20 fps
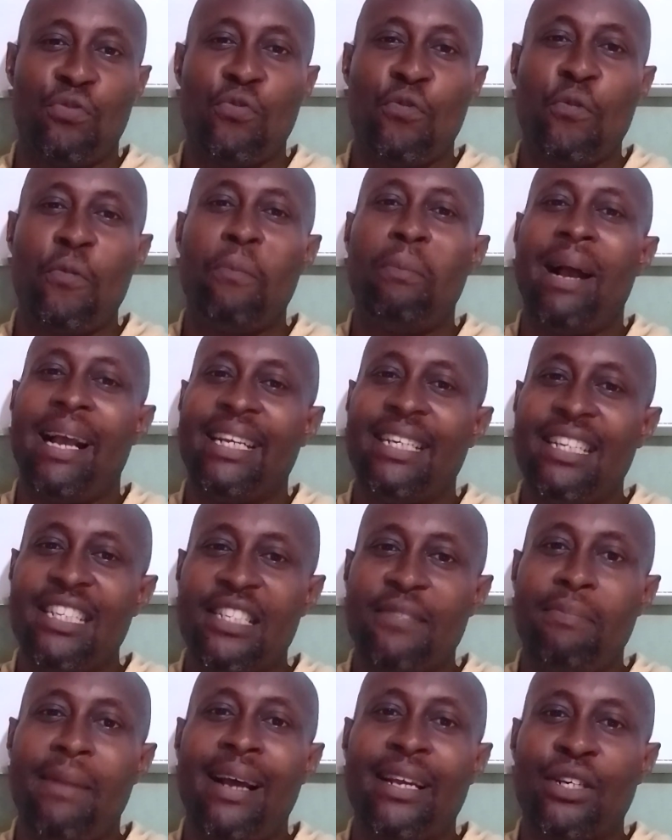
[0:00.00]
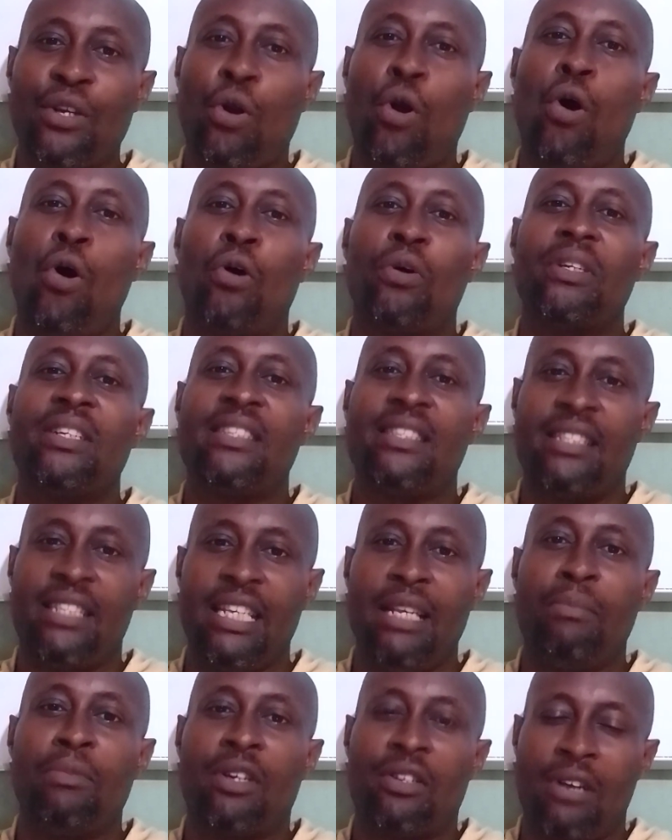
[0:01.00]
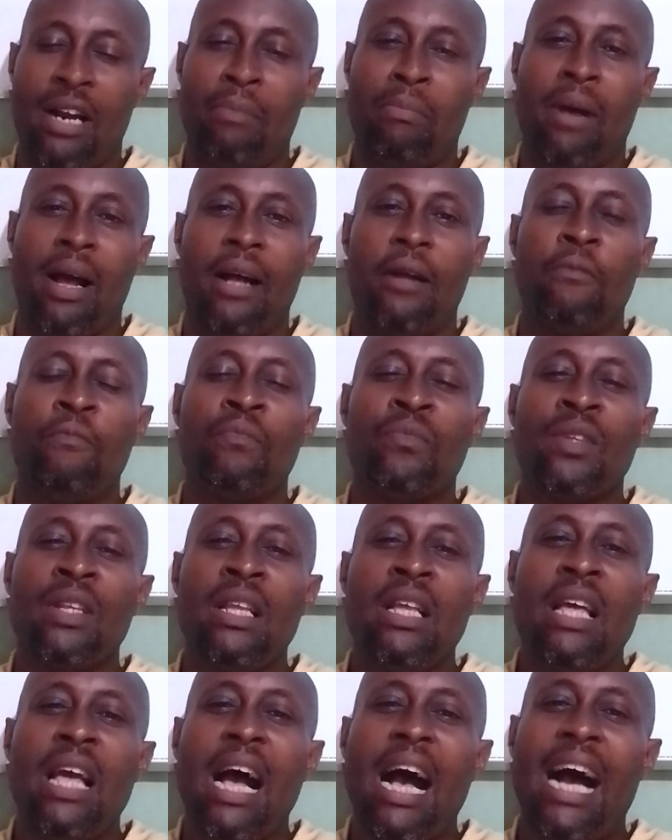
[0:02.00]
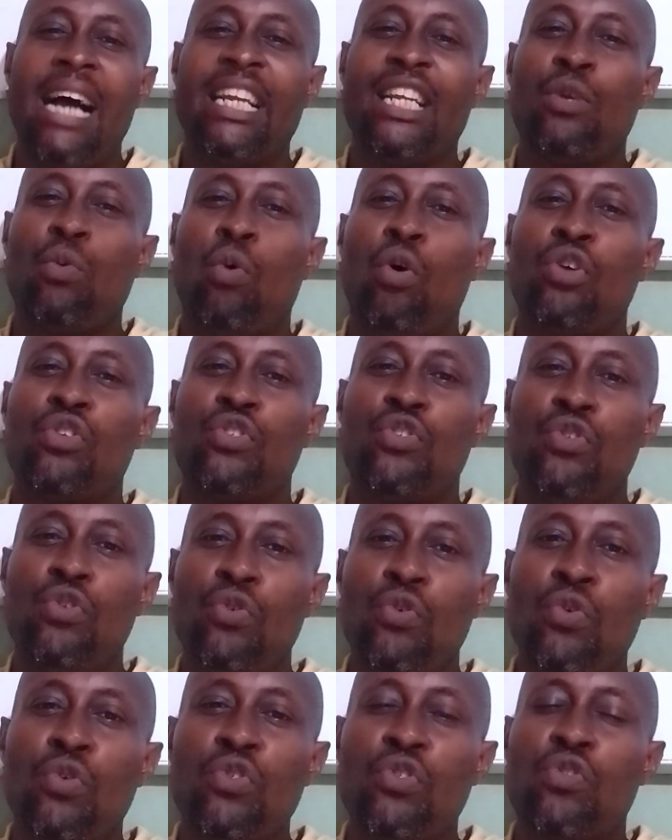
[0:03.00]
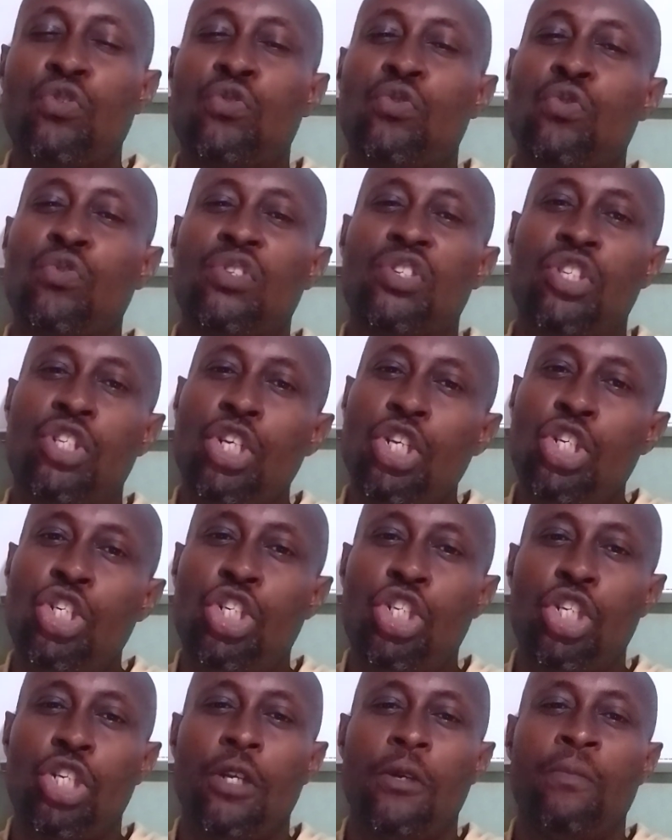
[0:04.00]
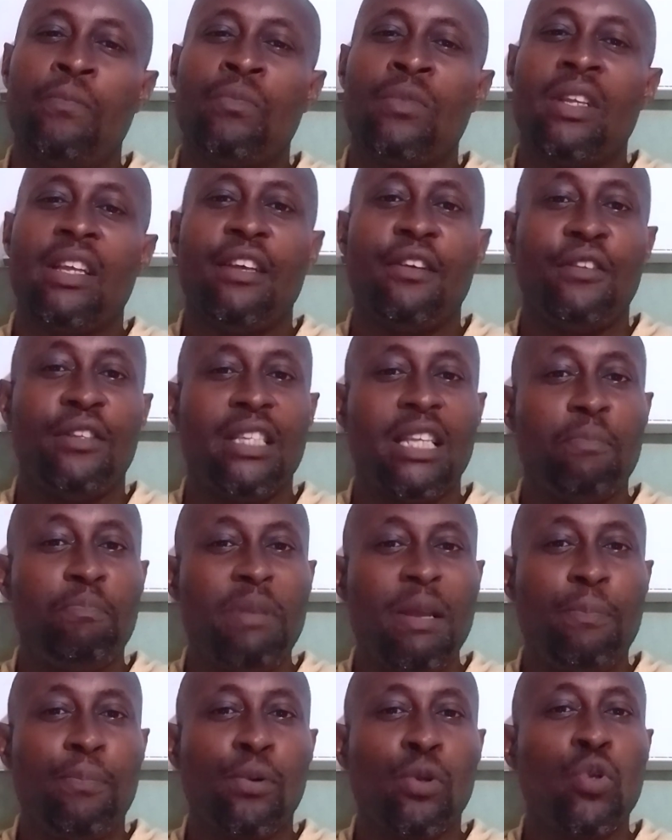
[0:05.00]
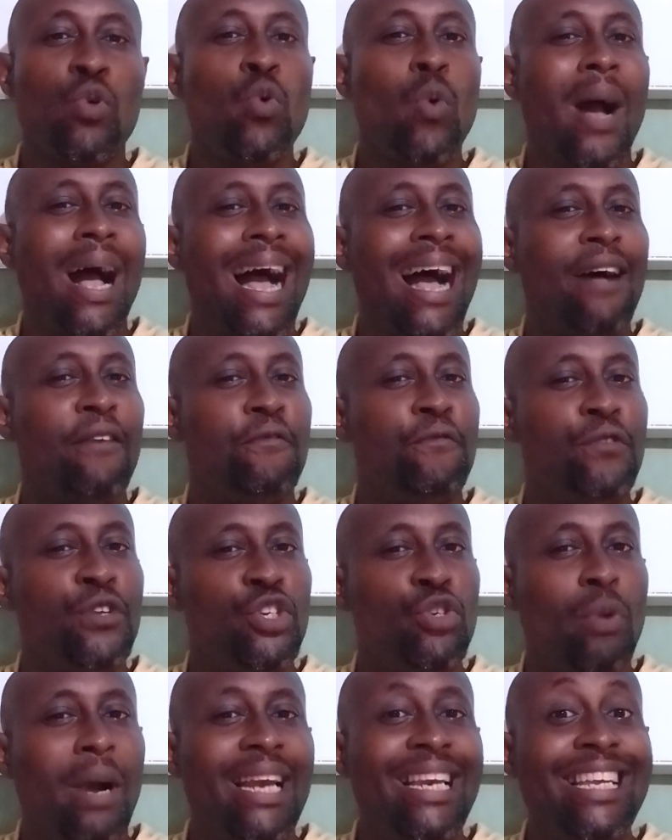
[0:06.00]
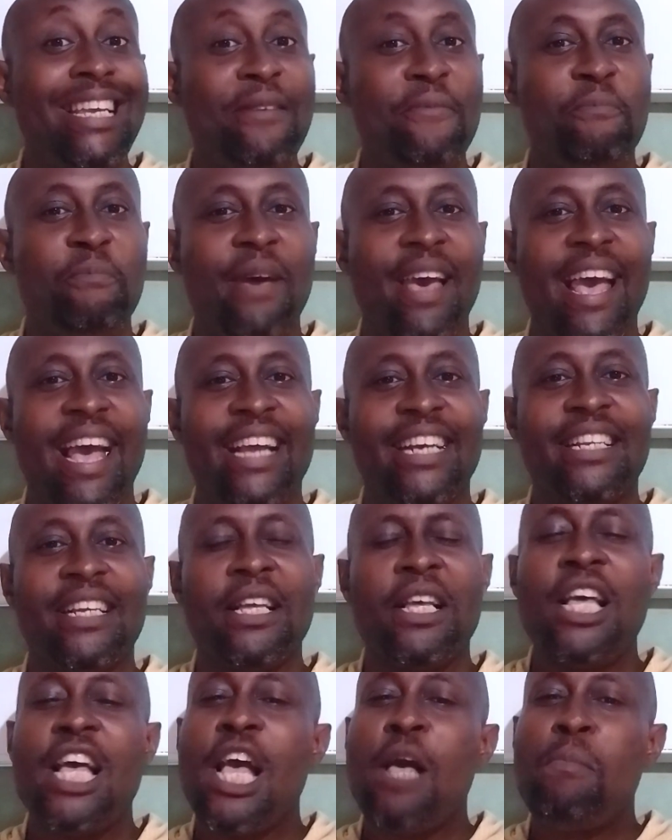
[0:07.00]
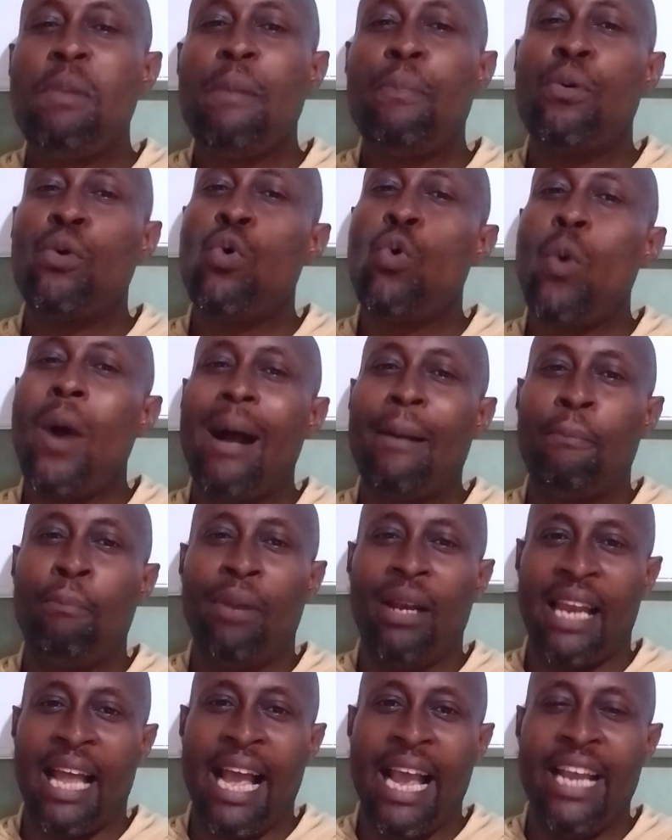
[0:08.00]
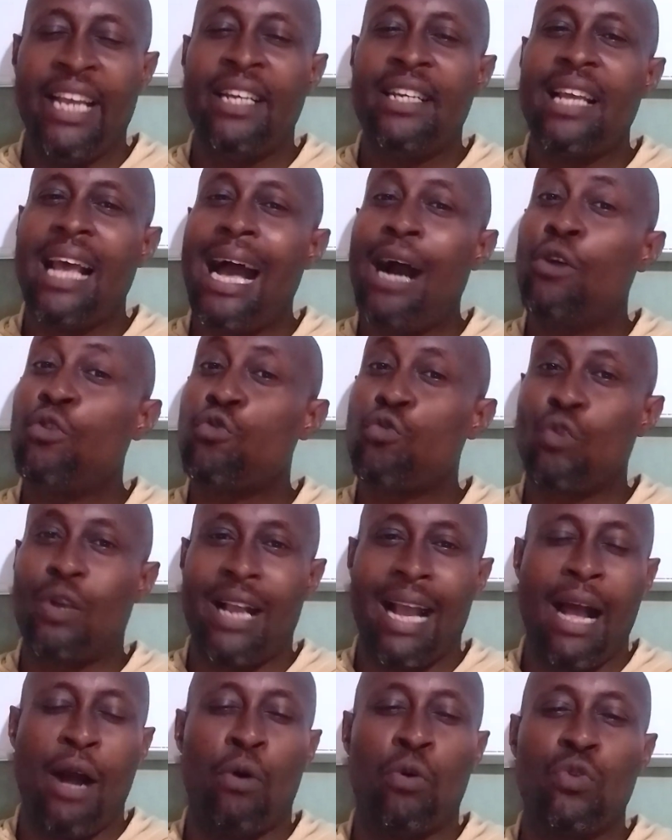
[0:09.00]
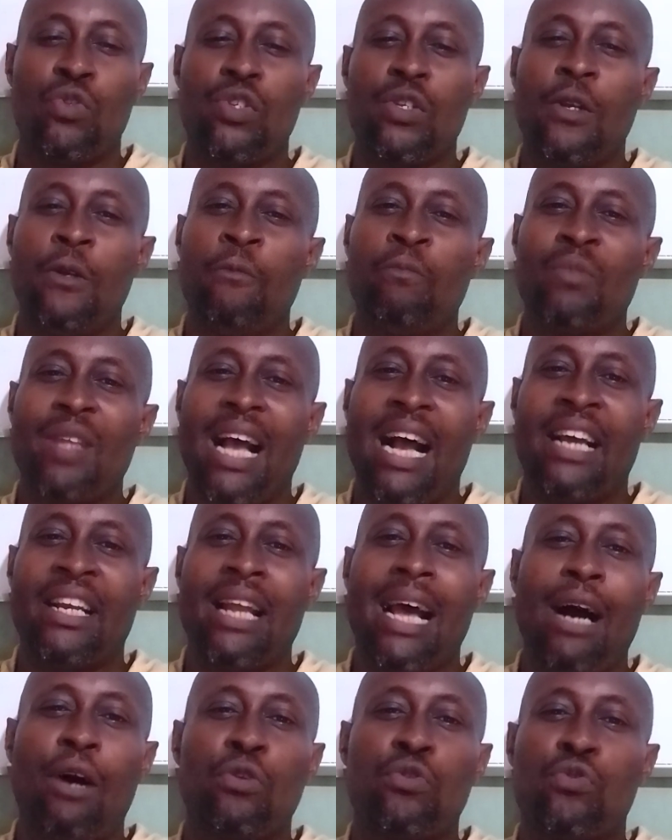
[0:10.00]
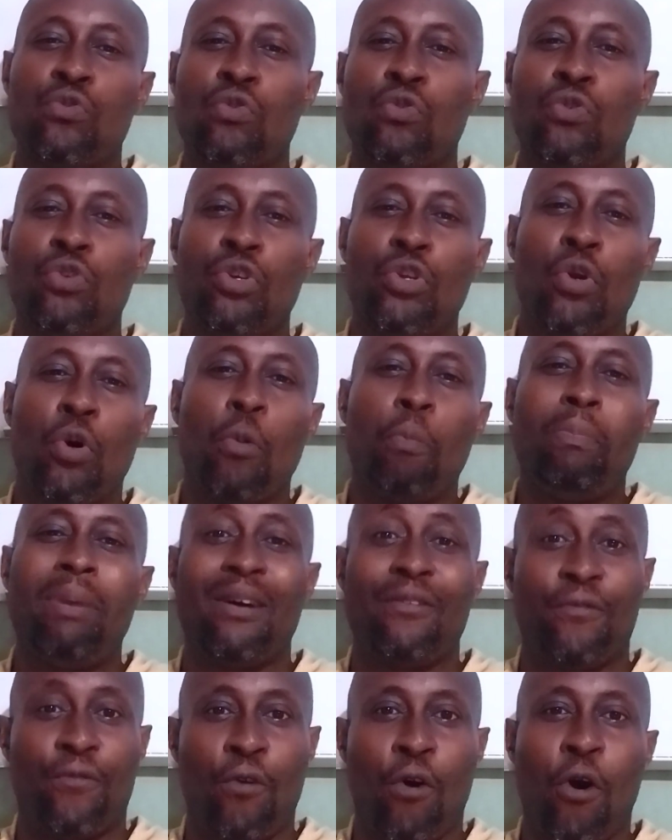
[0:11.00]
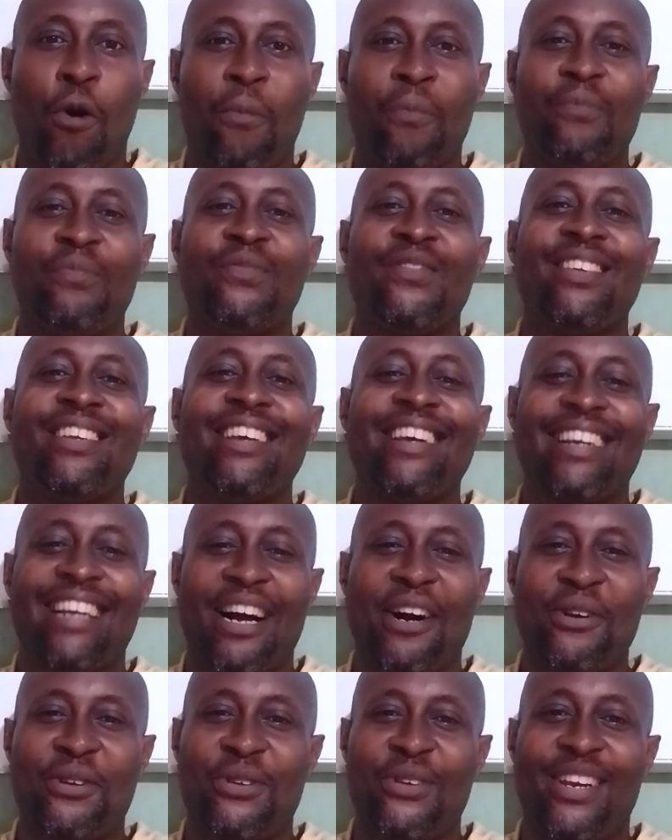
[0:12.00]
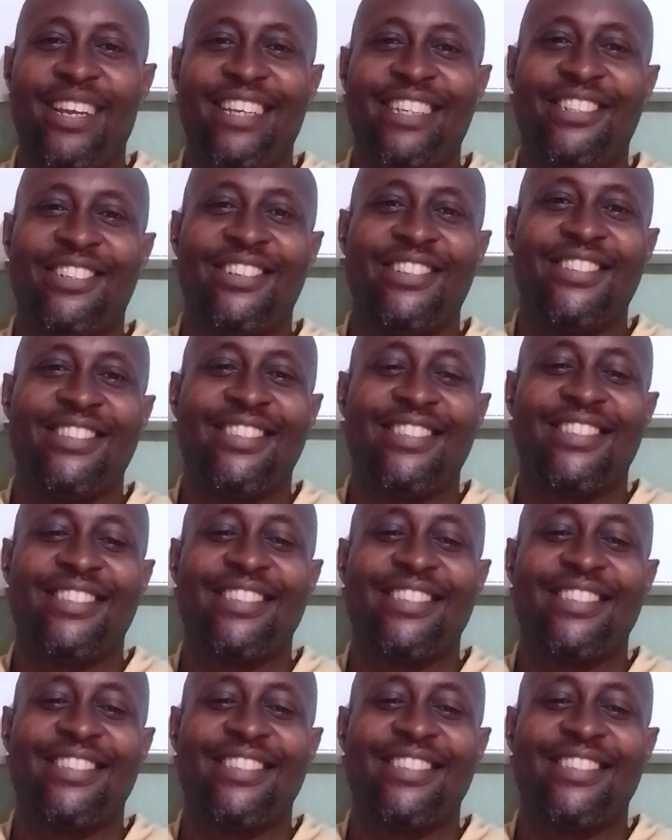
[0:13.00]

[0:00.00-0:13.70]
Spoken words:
by this man called Tim Cramer, and it was used to teach the people who are visually impaired, people who are blind, how to count and how to, perform calculations.